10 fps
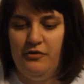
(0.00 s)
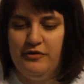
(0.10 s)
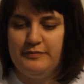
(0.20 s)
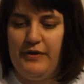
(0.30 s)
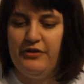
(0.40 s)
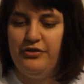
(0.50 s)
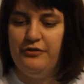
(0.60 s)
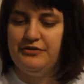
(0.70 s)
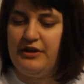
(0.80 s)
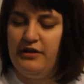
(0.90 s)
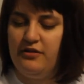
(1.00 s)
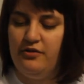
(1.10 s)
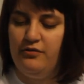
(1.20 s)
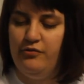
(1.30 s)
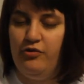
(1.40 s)
always bought those like
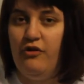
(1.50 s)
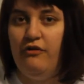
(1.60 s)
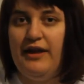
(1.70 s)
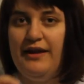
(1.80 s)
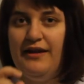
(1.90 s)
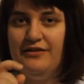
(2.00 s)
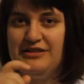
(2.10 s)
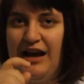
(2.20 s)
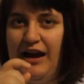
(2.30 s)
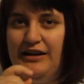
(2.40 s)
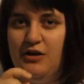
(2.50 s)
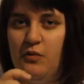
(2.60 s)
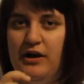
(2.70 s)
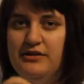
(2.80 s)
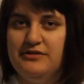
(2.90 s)
little tiny
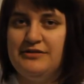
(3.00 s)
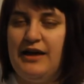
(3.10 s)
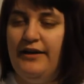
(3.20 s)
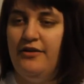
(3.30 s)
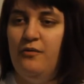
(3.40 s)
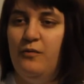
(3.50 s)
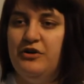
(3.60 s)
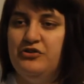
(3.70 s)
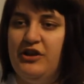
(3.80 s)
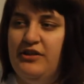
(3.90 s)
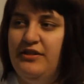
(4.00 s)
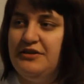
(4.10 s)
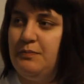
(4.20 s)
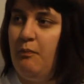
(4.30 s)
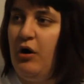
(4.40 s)
ones that weren't in
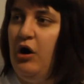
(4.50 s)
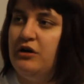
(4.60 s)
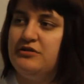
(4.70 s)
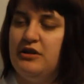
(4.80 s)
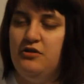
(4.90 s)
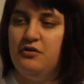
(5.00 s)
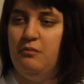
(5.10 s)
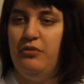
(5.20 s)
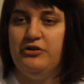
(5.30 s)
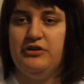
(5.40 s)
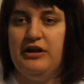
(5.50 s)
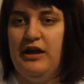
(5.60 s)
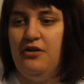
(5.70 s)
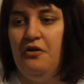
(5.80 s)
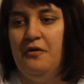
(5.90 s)
this box that you could put
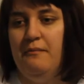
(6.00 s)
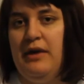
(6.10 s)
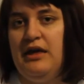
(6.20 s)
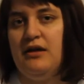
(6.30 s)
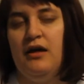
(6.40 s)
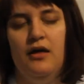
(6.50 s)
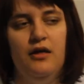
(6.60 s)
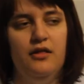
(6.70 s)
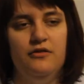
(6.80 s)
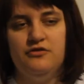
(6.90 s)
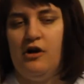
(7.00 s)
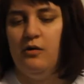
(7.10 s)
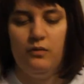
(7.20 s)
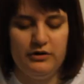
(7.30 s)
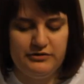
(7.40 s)
together and make
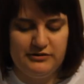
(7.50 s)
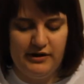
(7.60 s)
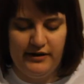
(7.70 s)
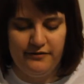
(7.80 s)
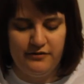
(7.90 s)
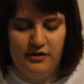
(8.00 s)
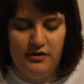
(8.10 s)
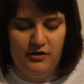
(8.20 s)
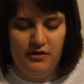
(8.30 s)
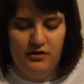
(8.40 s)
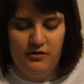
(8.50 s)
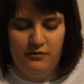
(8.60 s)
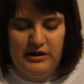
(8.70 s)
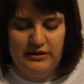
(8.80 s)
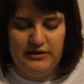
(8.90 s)
Star Wars stuff.
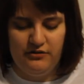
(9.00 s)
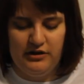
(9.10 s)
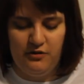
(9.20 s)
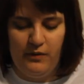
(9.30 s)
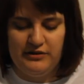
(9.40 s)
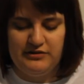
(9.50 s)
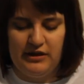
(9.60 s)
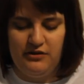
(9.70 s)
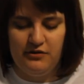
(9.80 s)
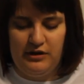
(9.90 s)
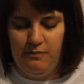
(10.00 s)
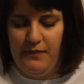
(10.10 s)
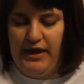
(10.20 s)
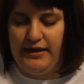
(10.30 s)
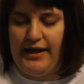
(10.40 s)
We had the little ones that you could
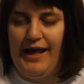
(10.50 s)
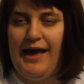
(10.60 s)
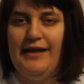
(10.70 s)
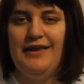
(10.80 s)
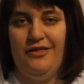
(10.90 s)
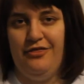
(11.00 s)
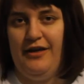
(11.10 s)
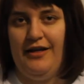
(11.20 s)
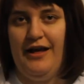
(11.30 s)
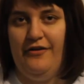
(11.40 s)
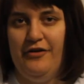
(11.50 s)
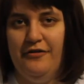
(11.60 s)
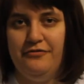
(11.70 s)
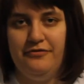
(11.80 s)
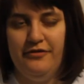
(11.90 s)
make anything out
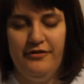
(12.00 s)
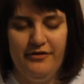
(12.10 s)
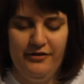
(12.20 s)
of.